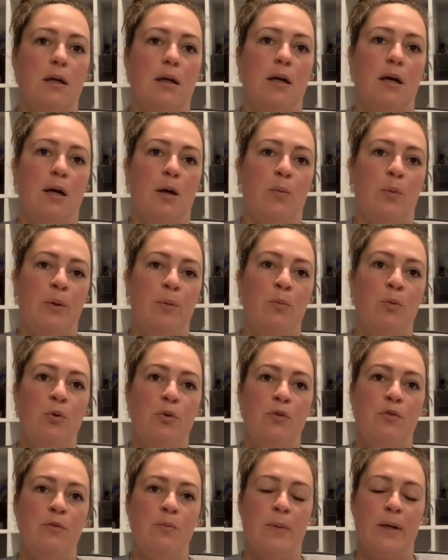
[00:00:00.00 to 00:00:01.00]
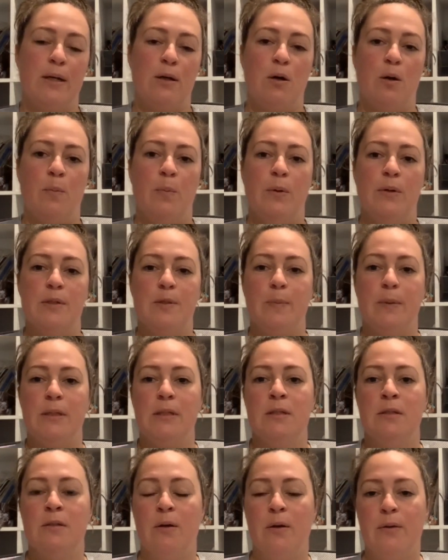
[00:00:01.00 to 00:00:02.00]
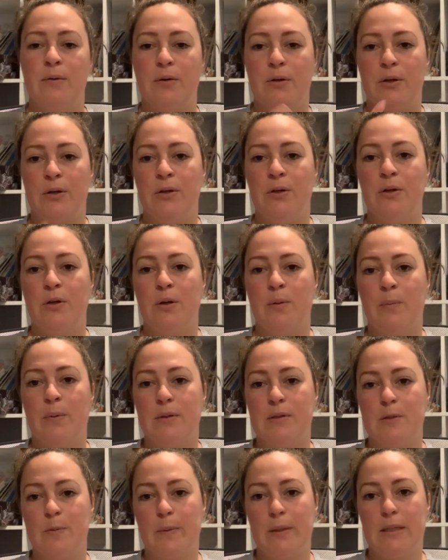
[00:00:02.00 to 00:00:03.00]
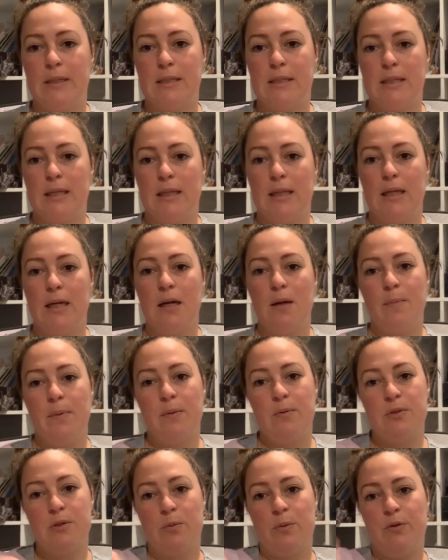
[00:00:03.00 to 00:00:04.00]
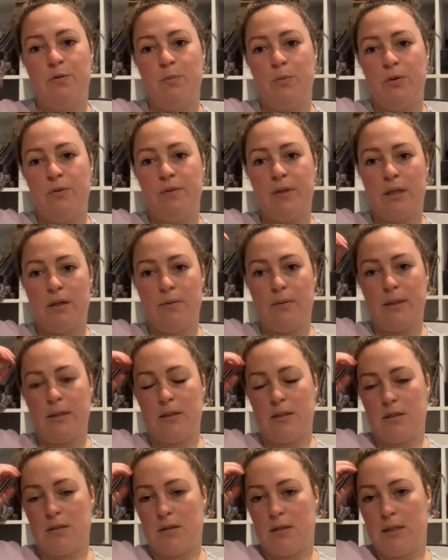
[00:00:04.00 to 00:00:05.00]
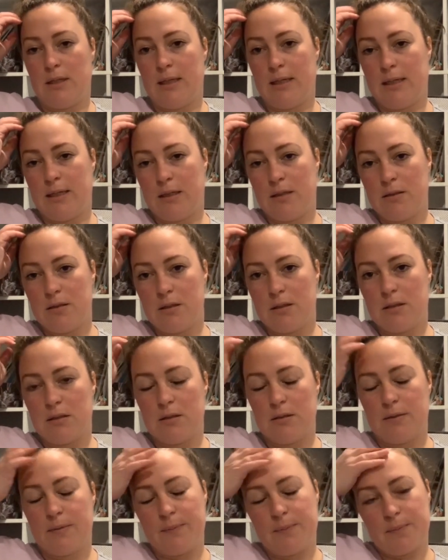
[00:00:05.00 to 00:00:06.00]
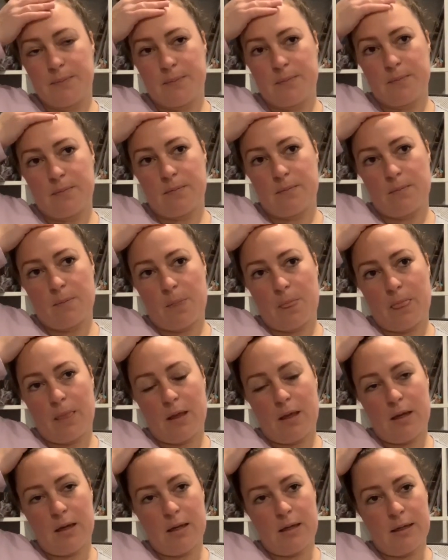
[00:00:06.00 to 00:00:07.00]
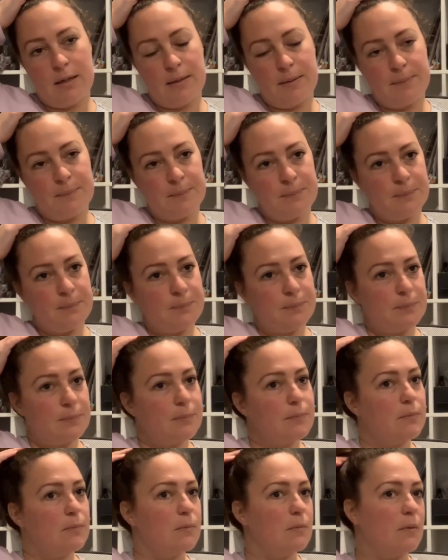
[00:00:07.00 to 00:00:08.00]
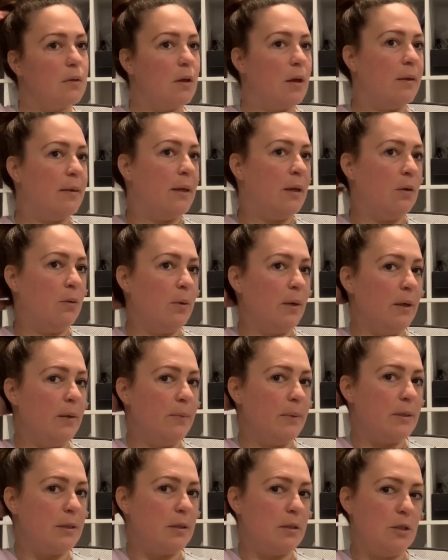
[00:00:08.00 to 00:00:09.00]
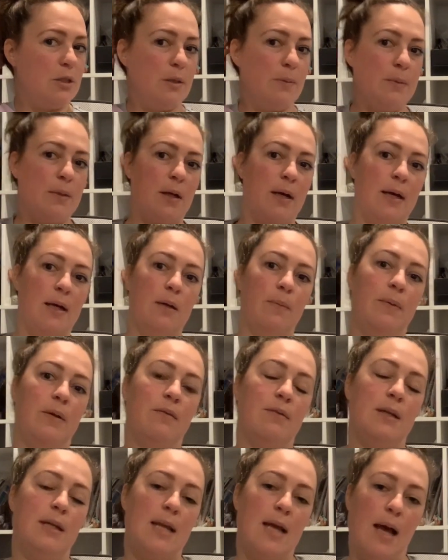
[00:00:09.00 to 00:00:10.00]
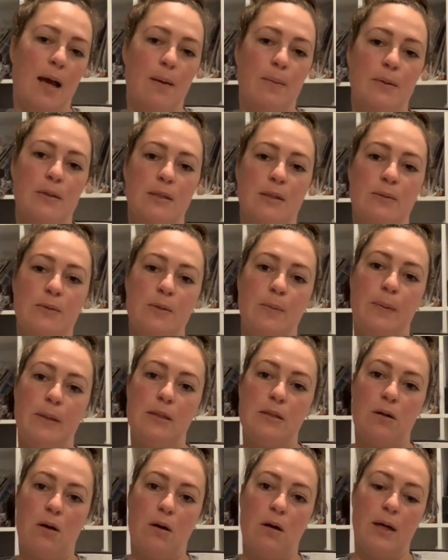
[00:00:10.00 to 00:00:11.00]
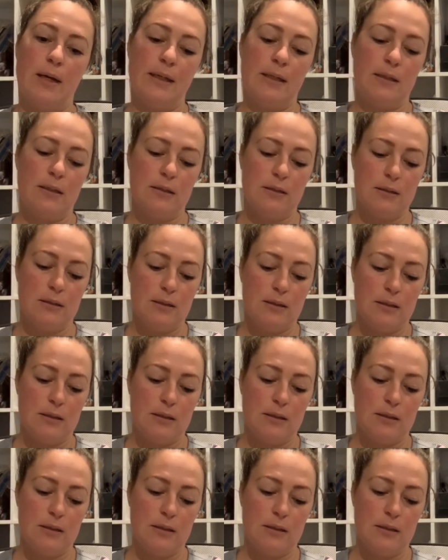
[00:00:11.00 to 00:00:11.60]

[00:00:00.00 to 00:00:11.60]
We moved my compost bin, so I got a new compost bin and set that up, and so we've moved that around the side of the house. And then Craig went to the gym, and I had a bit of a nap because I was a bit tired.